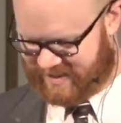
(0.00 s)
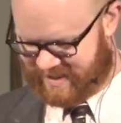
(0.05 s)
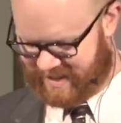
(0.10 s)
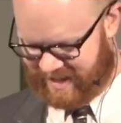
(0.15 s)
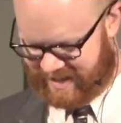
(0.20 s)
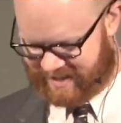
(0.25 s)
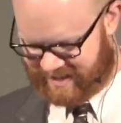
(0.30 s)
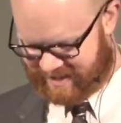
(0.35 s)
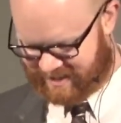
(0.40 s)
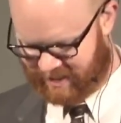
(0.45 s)

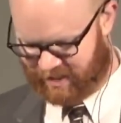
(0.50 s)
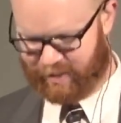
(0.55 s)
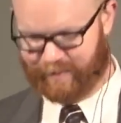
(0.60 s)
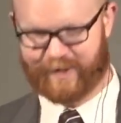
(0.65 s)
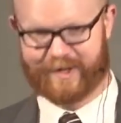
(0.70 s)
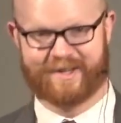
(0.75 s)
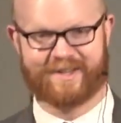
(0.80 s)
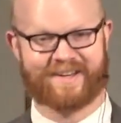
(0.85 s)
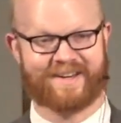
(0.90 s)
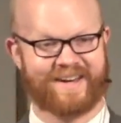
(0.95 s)
they
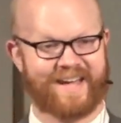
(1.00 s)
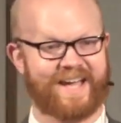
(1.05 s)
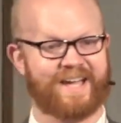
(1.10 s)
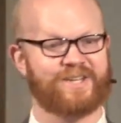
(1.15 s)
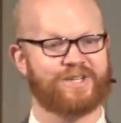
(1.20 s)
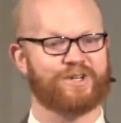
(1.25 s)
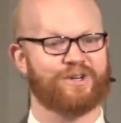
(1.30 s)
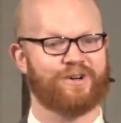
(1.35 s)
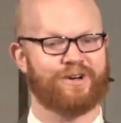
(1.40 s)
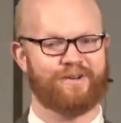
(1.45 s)
determine the
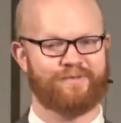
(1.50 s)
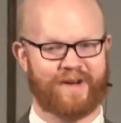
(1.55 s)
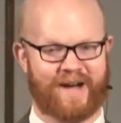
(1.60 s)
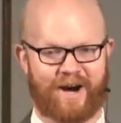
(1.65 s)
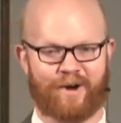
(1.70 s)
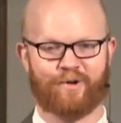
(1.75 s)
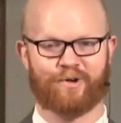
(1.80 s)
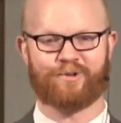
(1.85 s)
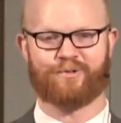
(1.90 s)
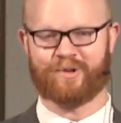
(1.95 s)
nature of
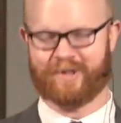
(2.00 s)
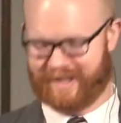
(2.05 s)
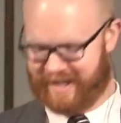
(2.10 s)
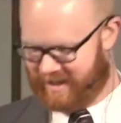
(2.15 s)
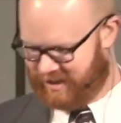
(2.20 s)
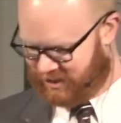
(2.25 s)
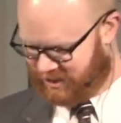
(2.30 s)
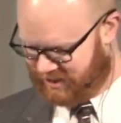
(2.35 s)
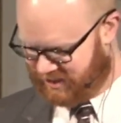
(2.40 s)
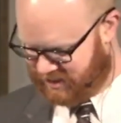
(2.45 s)
our
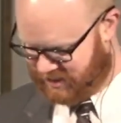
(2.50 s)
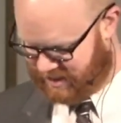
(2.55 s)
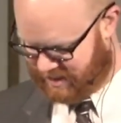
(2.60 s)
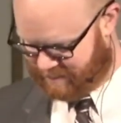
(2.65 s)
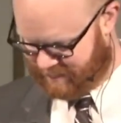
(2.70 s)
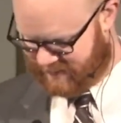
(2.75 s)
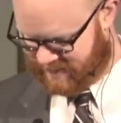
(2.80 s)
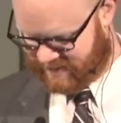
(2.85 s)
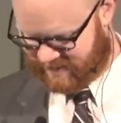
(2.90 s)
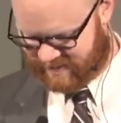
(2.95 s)

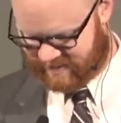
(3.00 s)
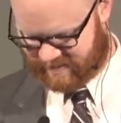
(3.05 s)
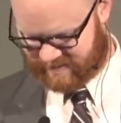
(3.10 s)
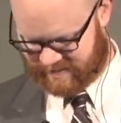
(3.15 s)
relationships.